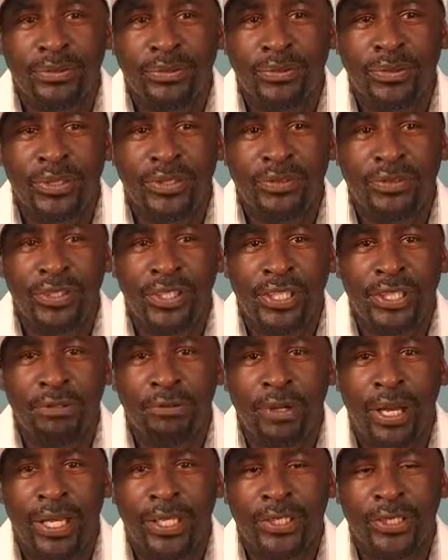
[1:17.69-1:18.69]
with the
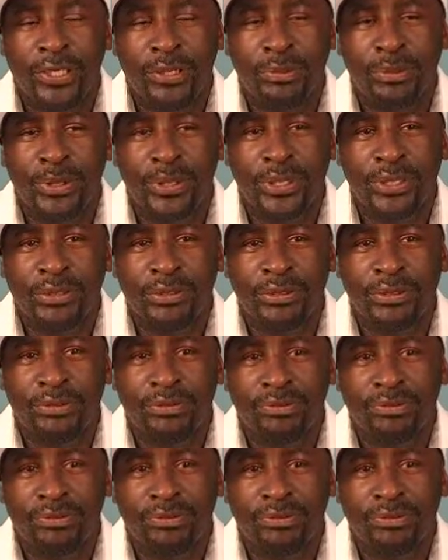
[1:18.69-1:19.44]
Urantia Book